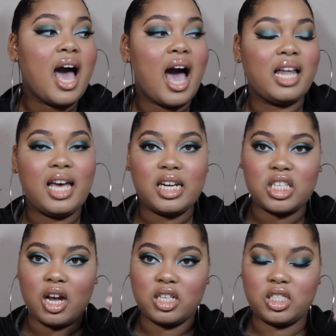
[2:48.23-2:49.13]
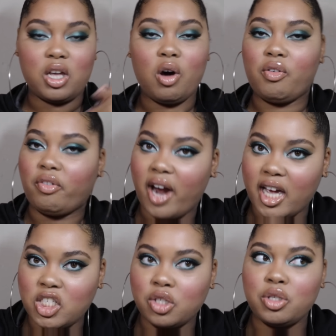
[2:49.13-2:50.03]
highlighters are so
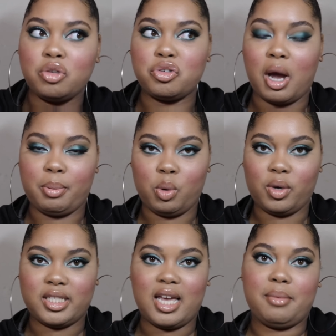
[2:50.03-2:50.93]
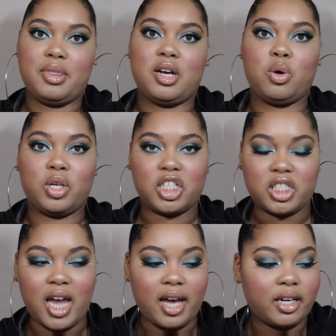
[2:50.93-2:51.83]
fragile you drop them one time and they're going to
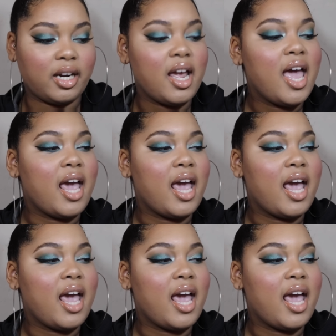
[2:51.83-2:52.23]
shatter